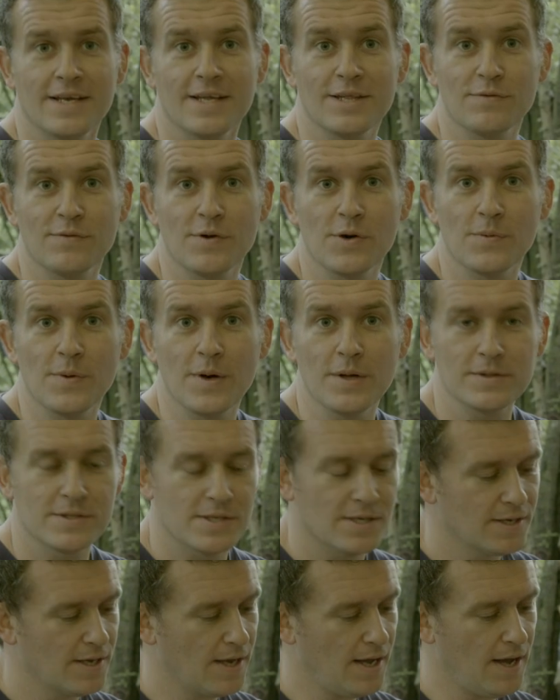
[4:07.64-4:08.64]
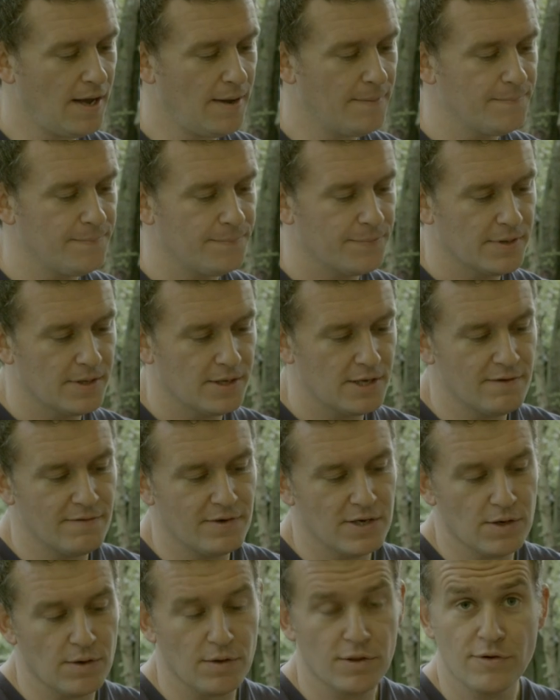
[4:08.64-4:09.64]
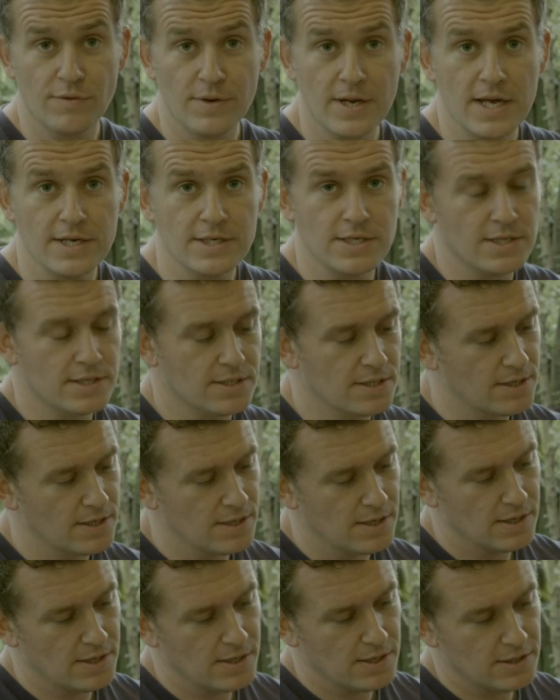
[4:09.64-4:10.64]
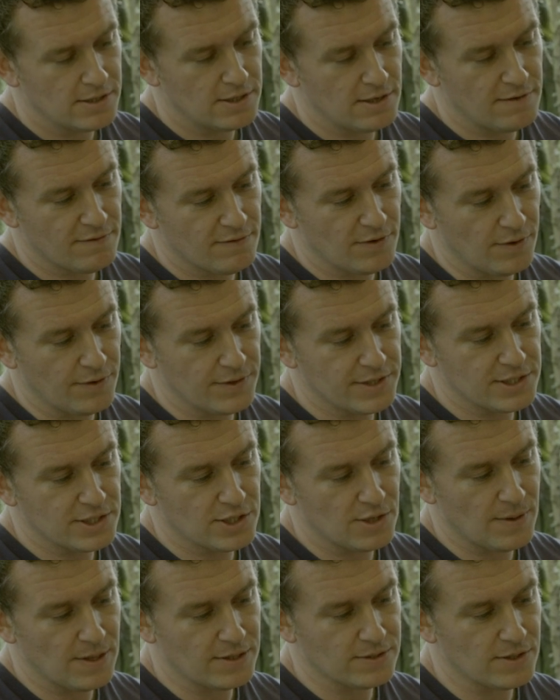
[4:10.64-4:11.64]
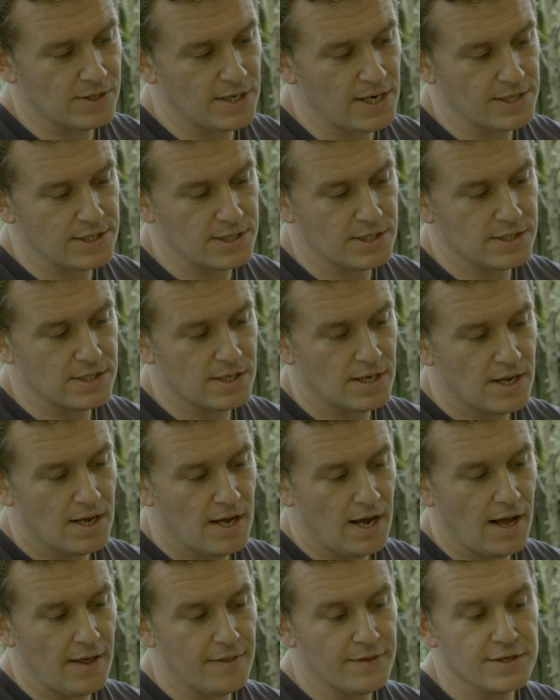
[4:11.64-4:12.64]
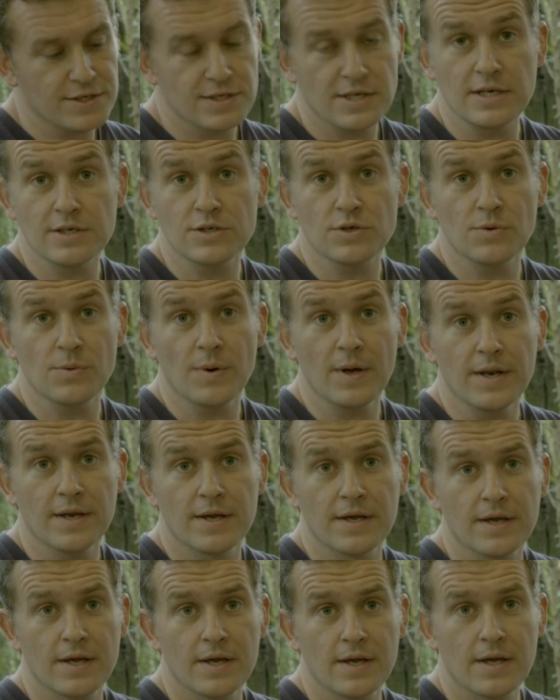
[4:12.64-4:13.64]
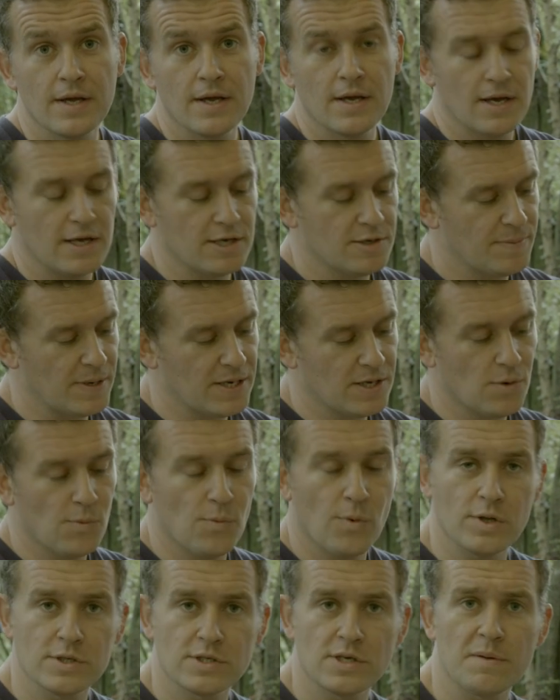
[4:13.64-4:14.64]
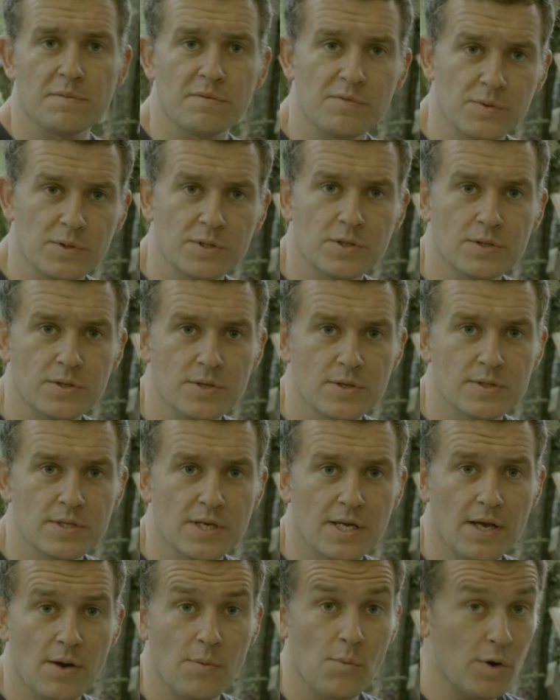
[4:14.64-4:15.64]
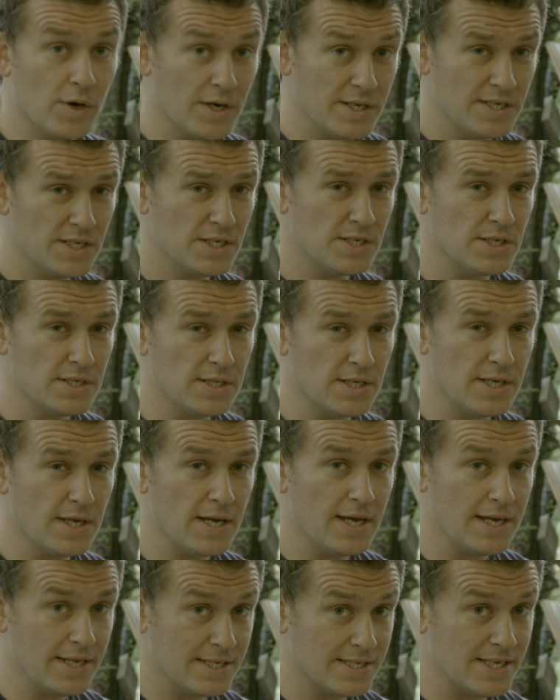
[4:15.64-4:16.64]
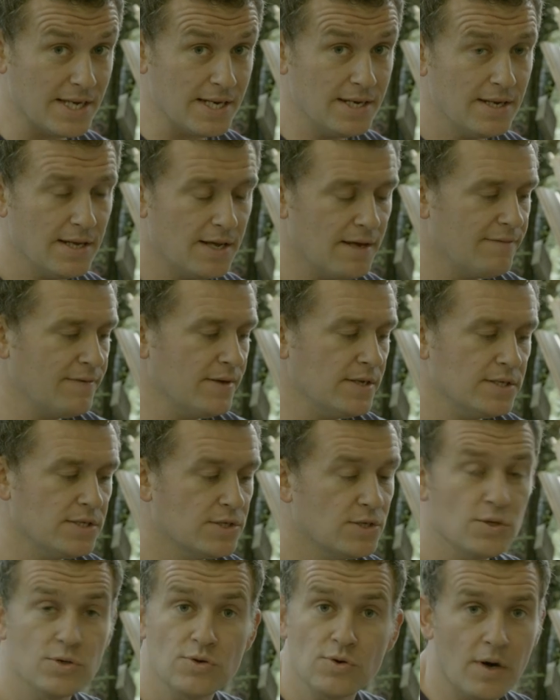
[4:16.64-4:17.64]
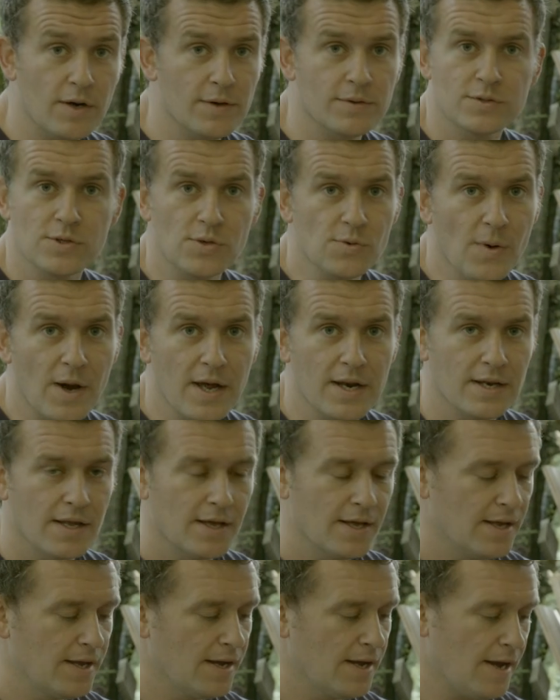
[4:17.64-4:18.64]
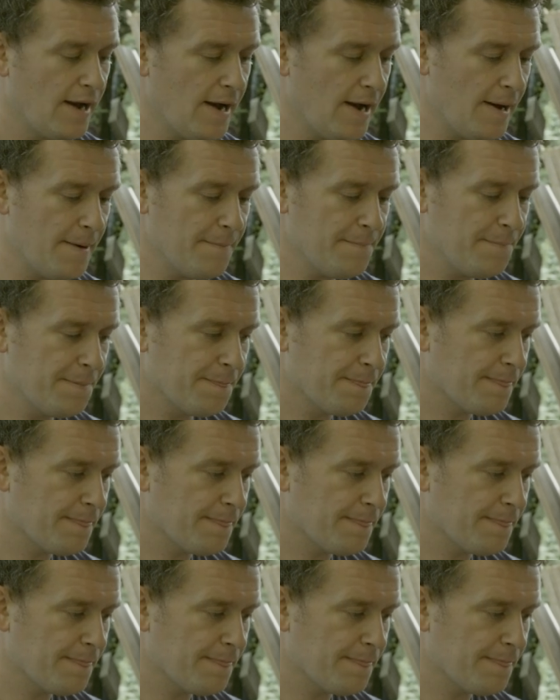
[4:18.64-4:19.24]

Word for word: in the real world, um, you've only got three edges. You've got these two outside edges and this central one. And depending on what type of wood you're using, what conditions it, it's in, if it's too dry or too wet, um,